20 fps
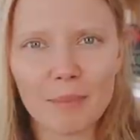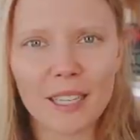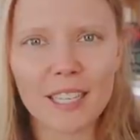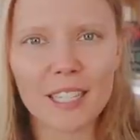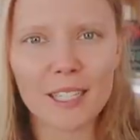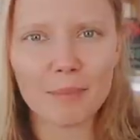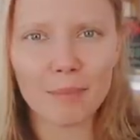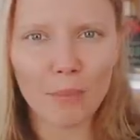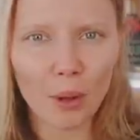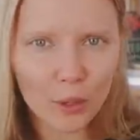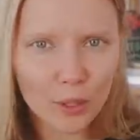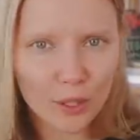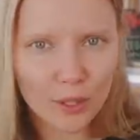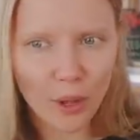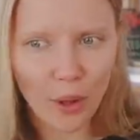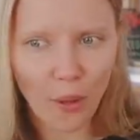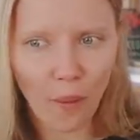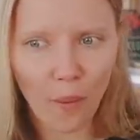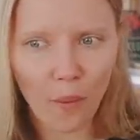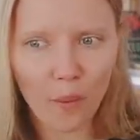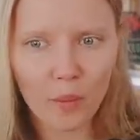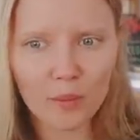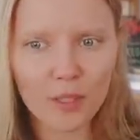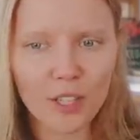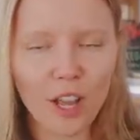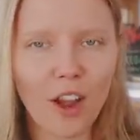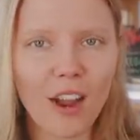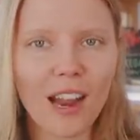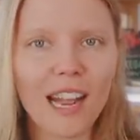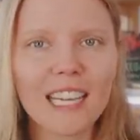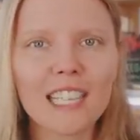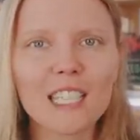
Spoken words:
because most homes are